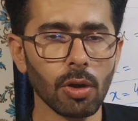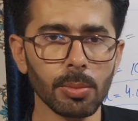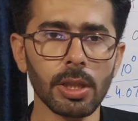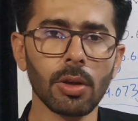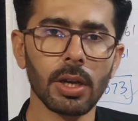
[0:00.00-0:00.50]

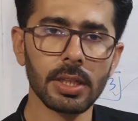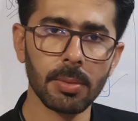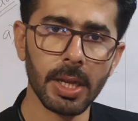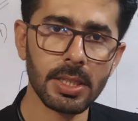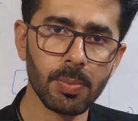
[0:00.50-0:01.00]
Common
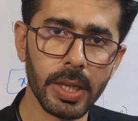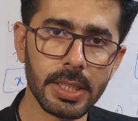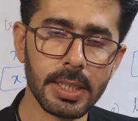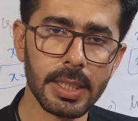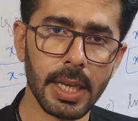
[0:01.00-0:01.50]
logarithm has
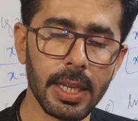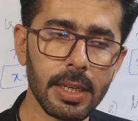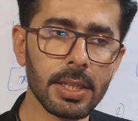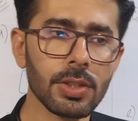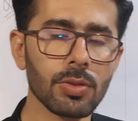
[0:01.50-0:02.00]
base
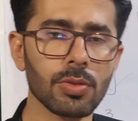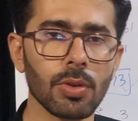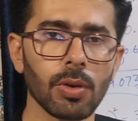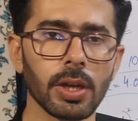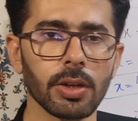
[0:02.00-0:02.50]
10,
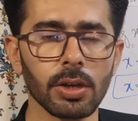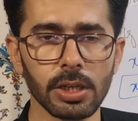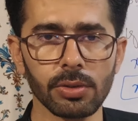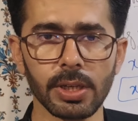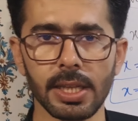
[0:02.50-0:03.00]
so in
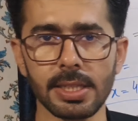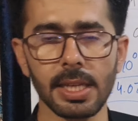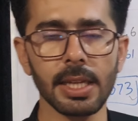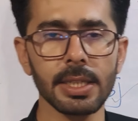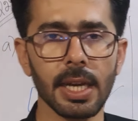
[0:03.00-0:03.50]
order to
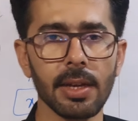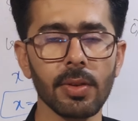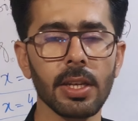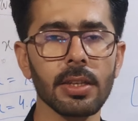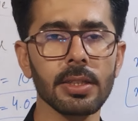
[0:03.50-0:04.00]
cancel it, I
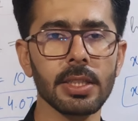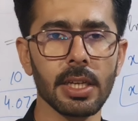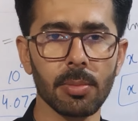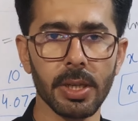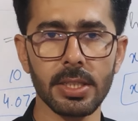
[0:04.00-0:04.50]
will
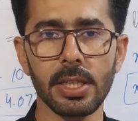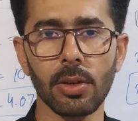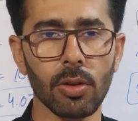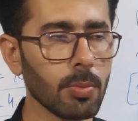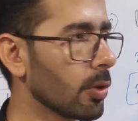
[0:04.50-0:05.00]
take base
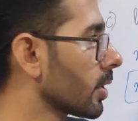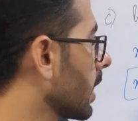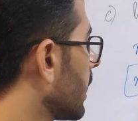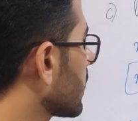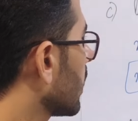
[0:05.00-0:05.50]
10 on both
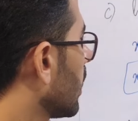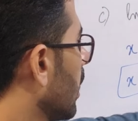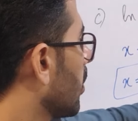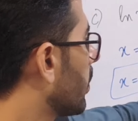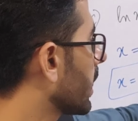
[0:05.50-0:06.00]
sides.
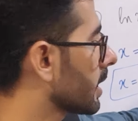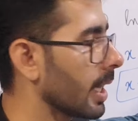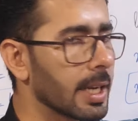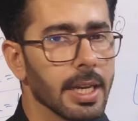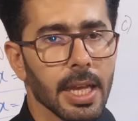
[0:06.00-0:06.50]
Base
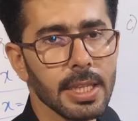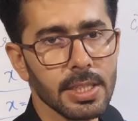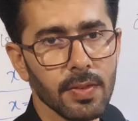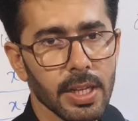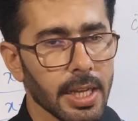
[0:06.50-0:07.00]
10 and
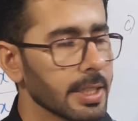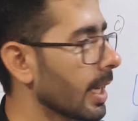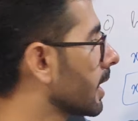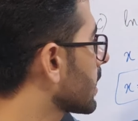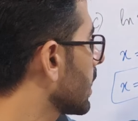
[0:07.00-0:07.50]
lg will get
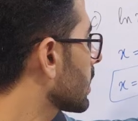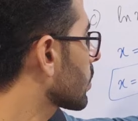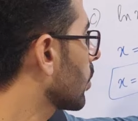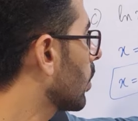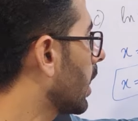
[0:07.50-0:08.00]
cancelled,
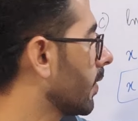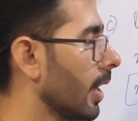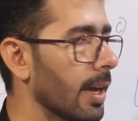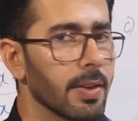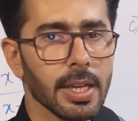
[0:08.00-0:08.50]
so I
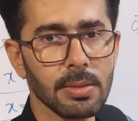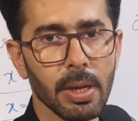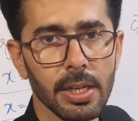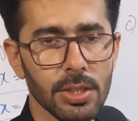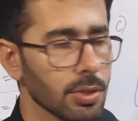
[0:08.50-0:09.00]
will have x
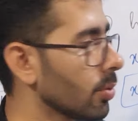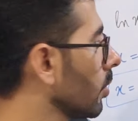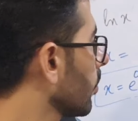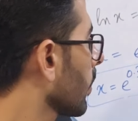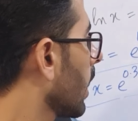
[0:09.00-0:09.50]
minus
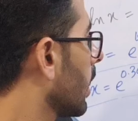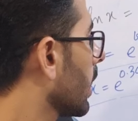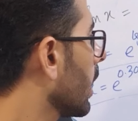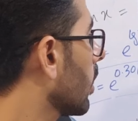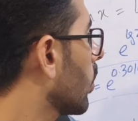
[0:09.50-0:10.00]
2
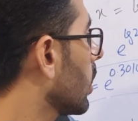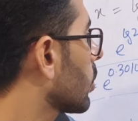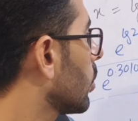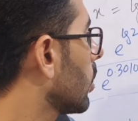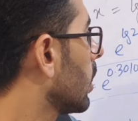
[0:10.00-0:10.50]

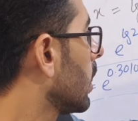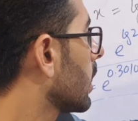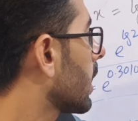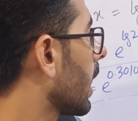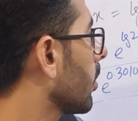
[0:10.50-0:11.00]
equal to
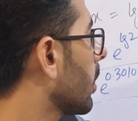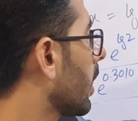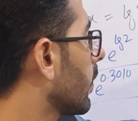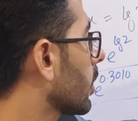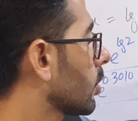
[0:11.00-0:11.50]
10
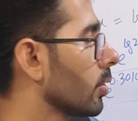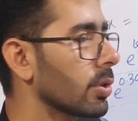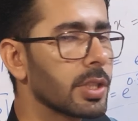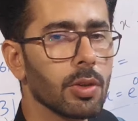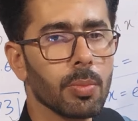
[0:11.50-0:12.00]
power
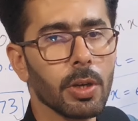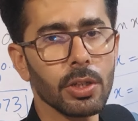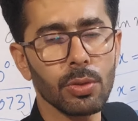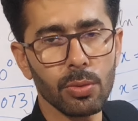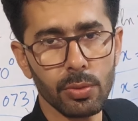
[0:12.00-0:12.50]

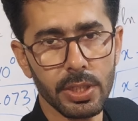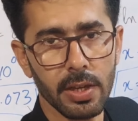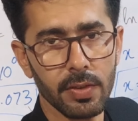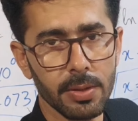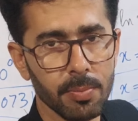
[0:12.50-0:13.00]

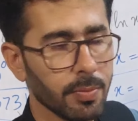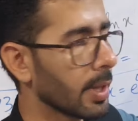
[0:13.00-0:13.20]
0.227.